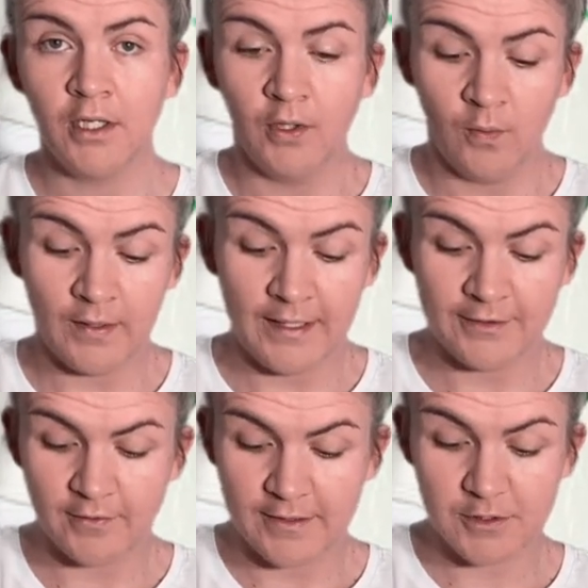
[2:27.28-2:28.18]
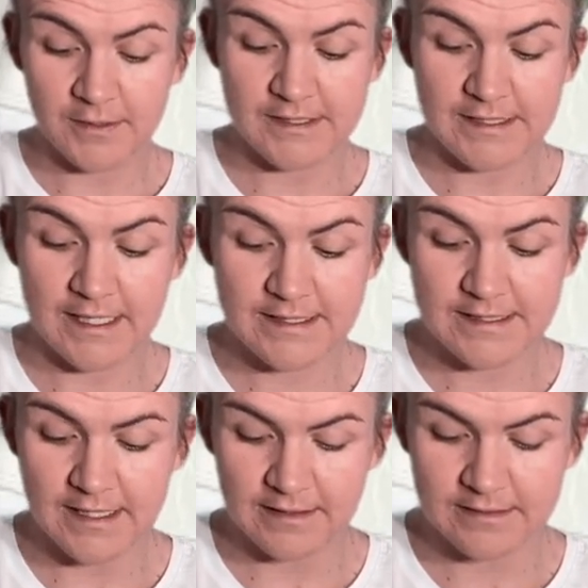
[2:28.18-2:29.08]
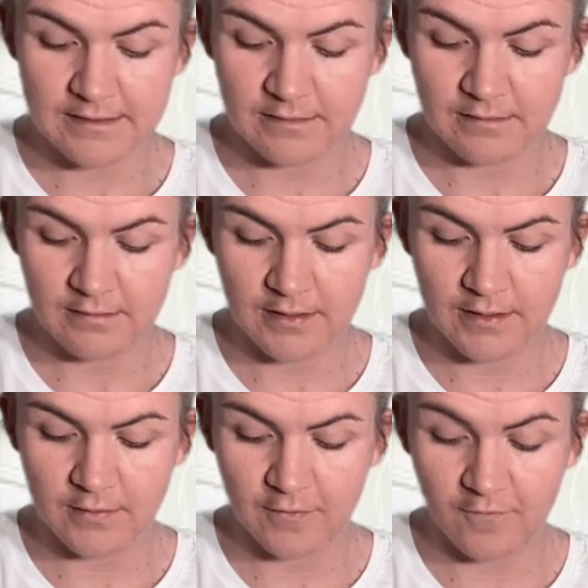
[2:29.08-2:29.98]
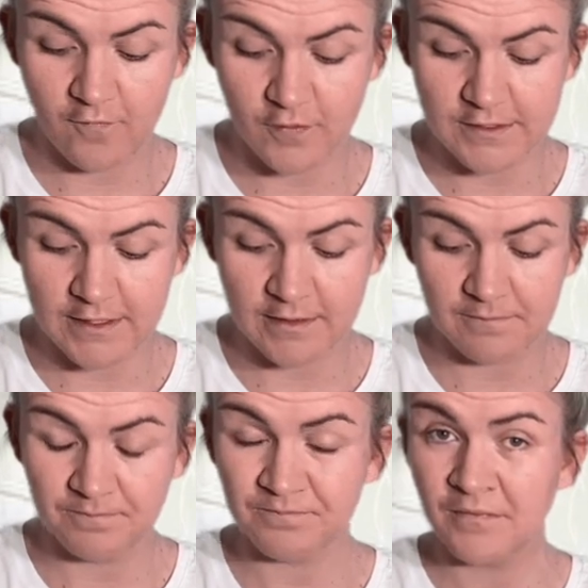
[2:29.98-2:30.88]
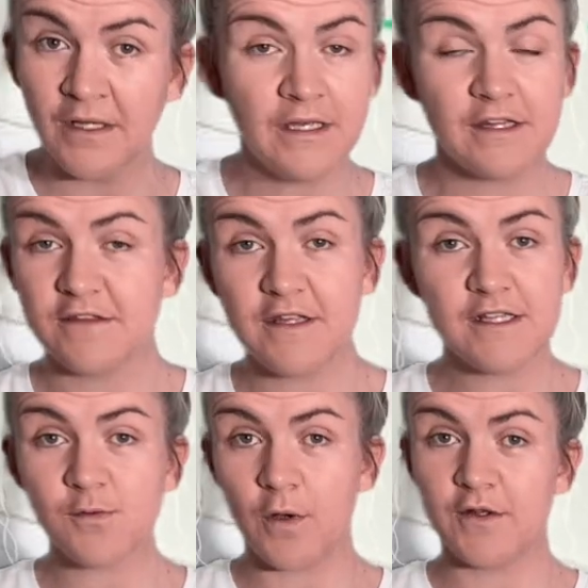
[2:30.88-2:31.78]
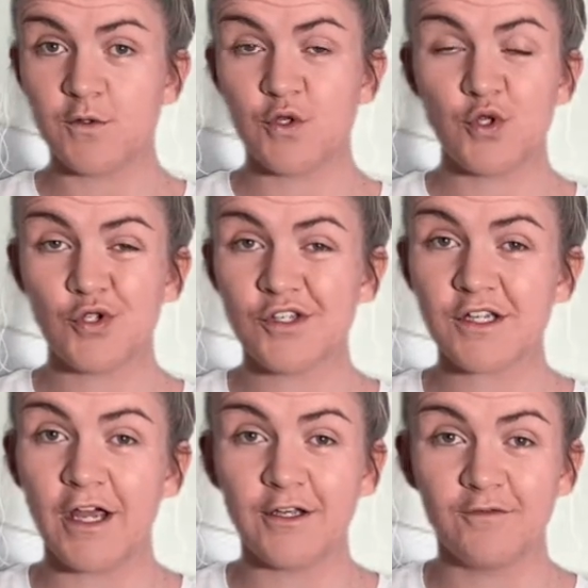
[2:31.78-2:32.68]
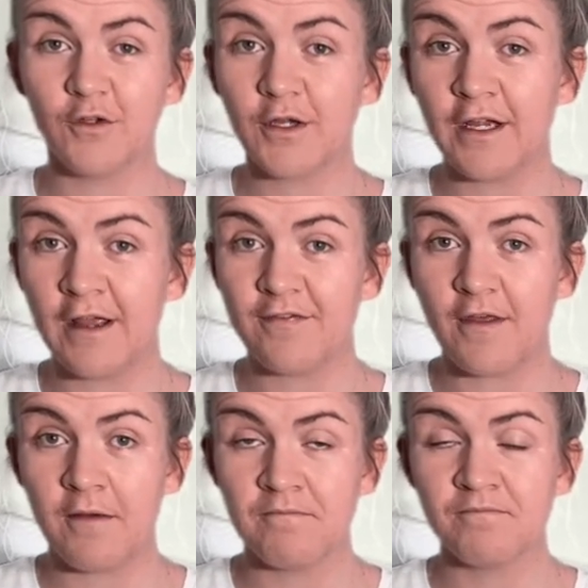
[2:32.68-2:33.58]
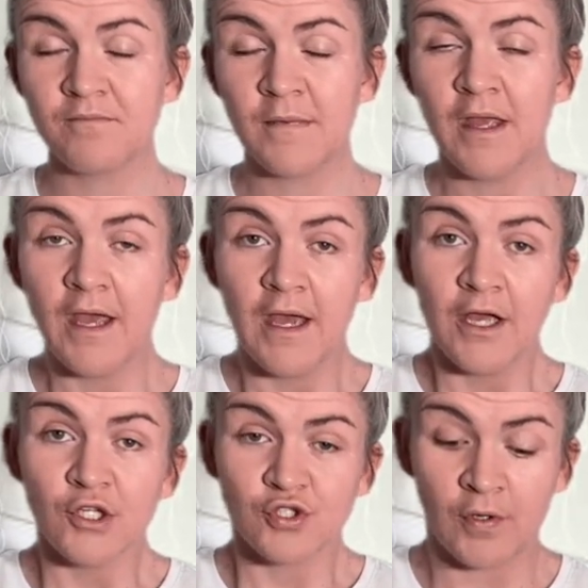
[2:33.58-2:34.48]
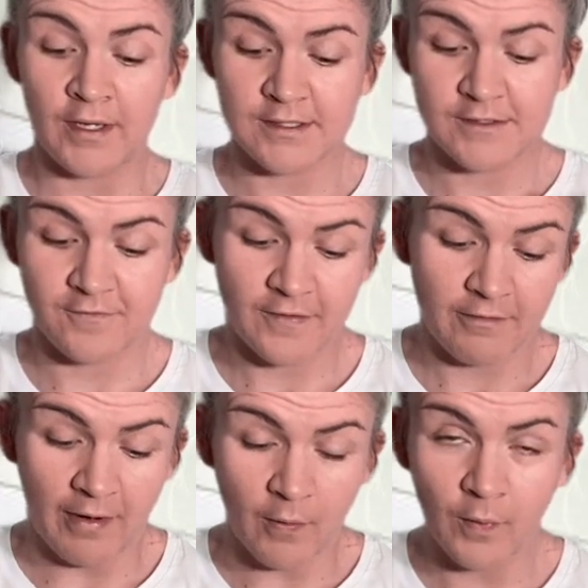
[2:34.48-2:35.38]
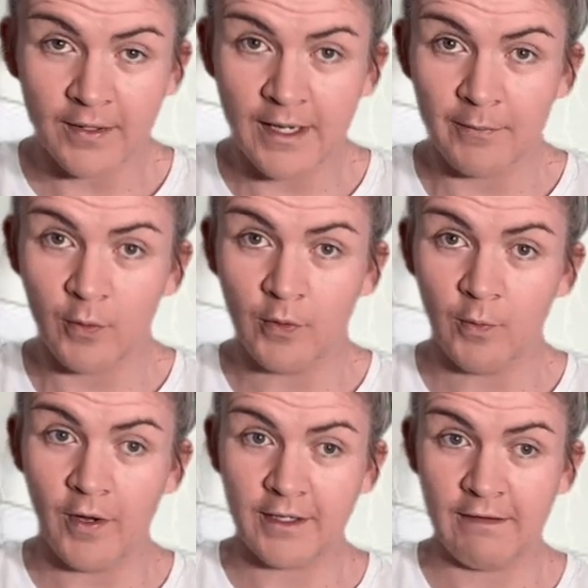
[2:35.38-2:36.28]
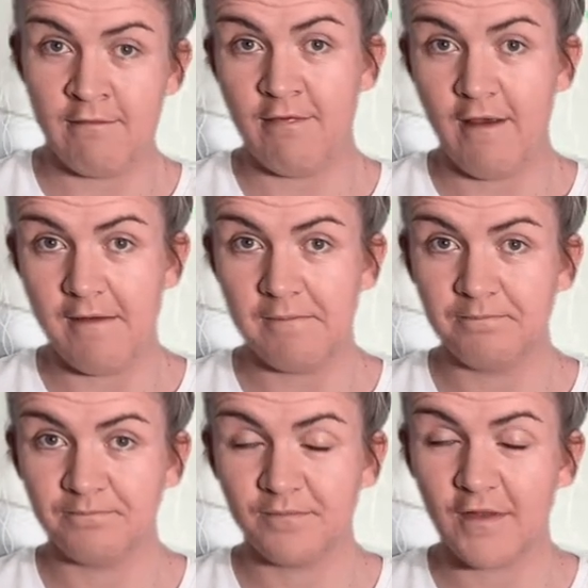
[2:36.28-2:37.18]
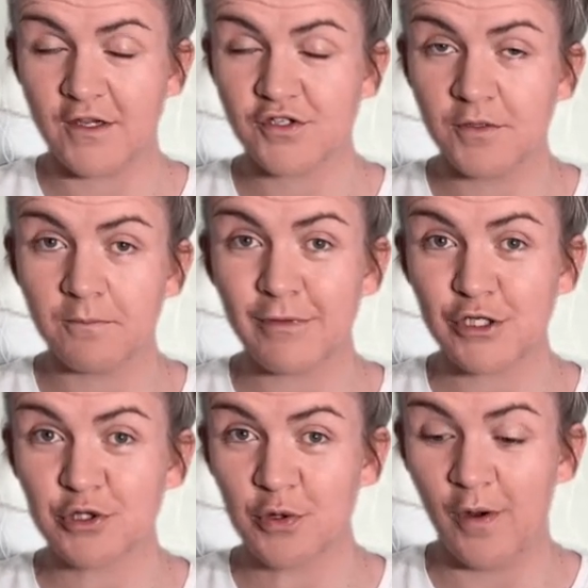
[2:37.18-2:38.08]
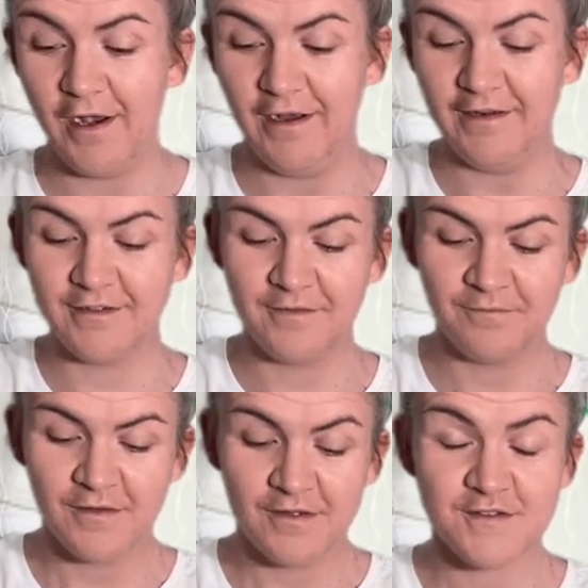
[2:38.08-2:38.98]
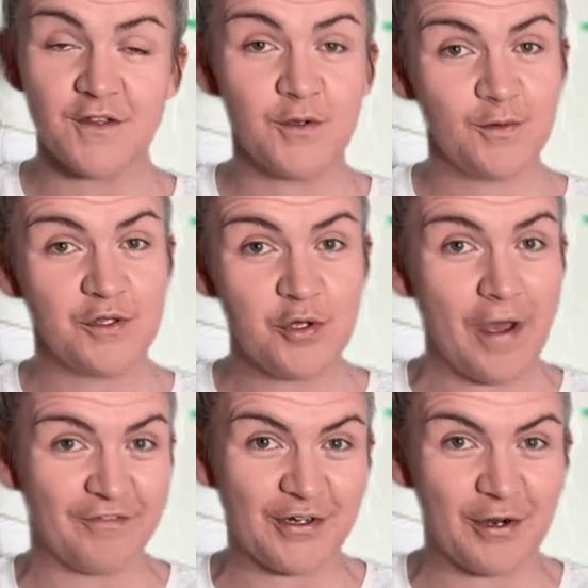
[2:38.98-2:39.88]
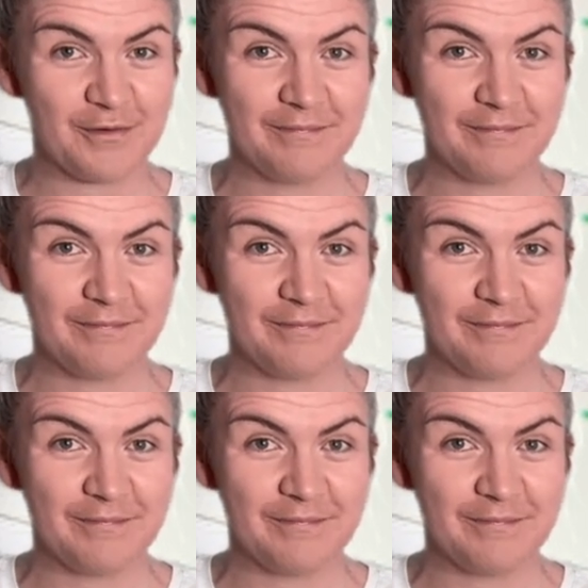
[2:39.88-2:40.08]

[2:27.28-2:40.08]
well, I know that 20 take 6 equals 14. These ones, you're just kind of looking at them, trying to figure out what number would work in there. They shouldn't be too hard, so you have a go.